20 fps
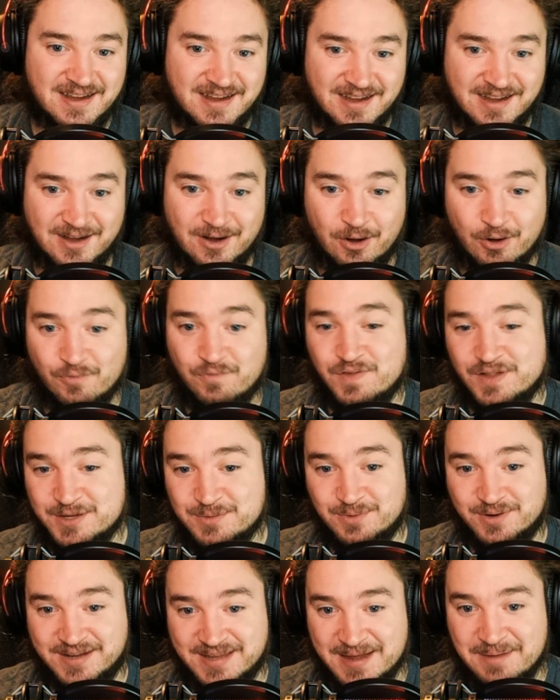
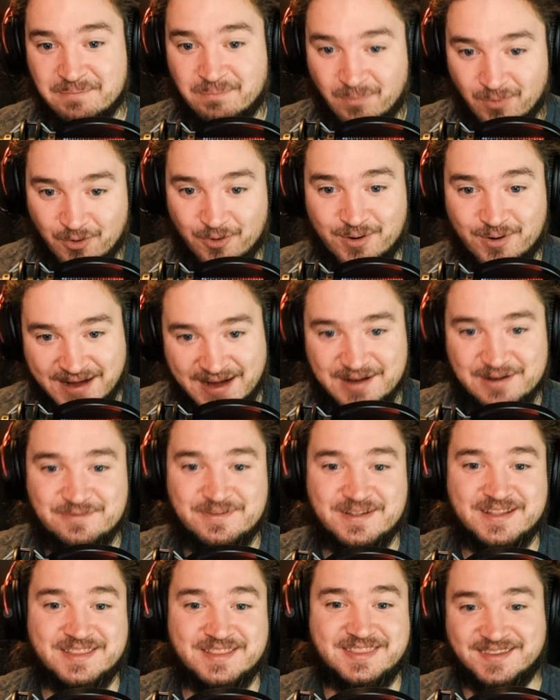Hopefully we'll get more out
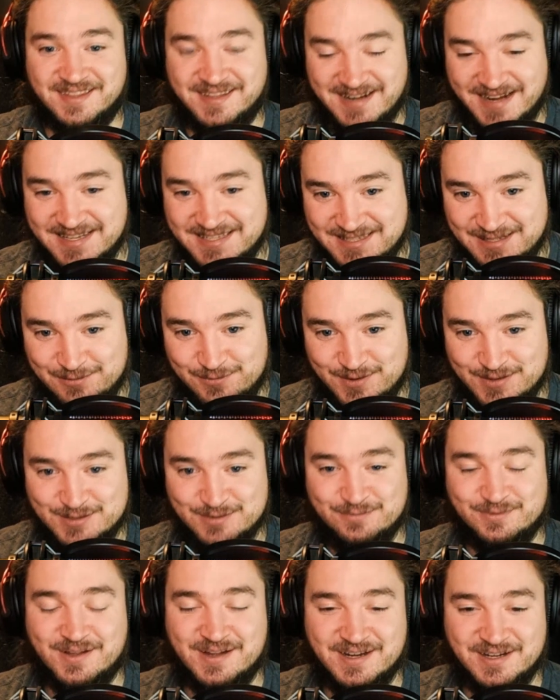of it than the last
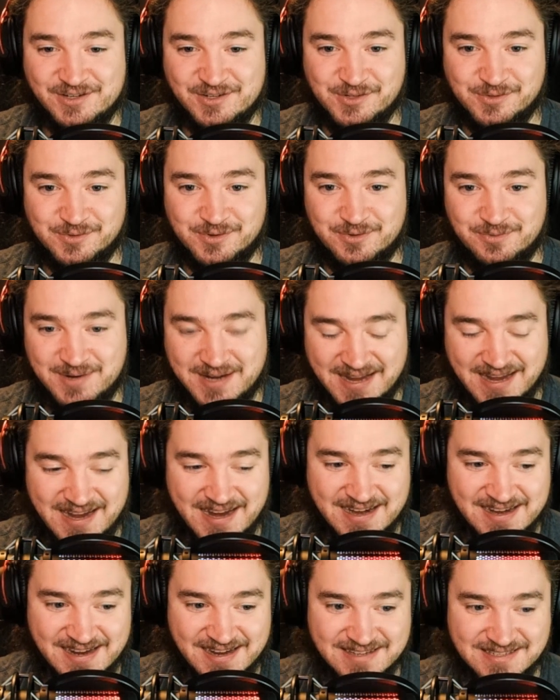defensive line guru we
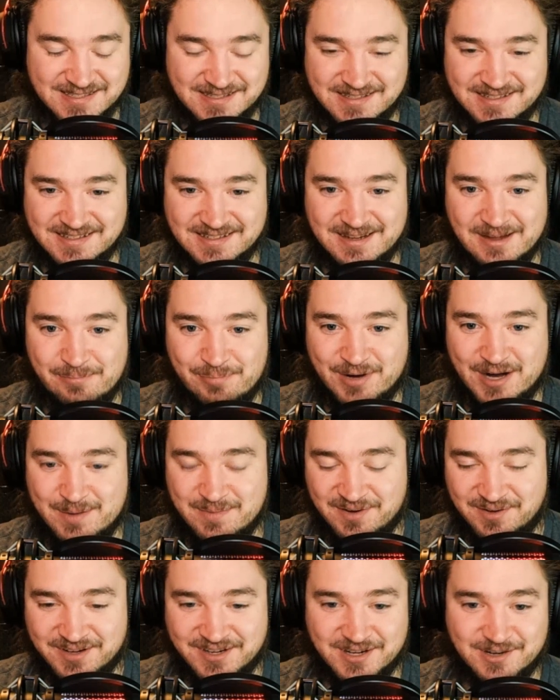had as a
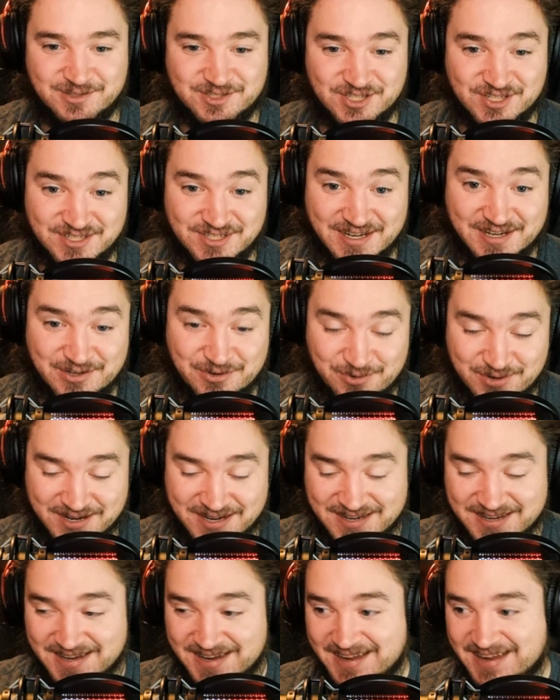primary coach in Dan
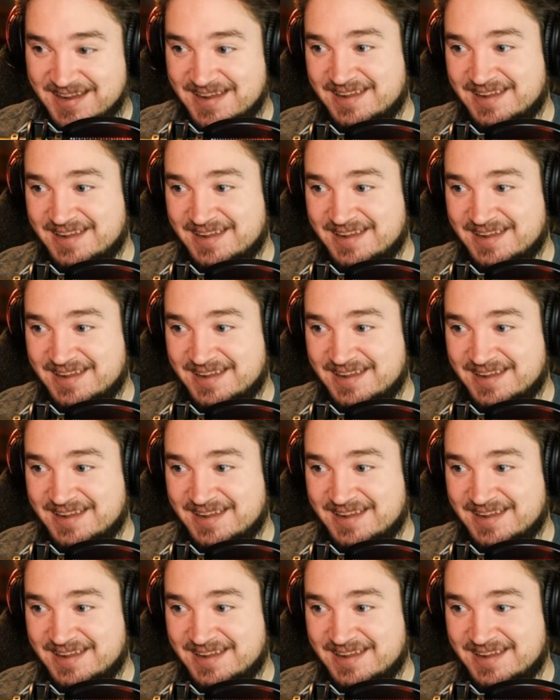Quinn,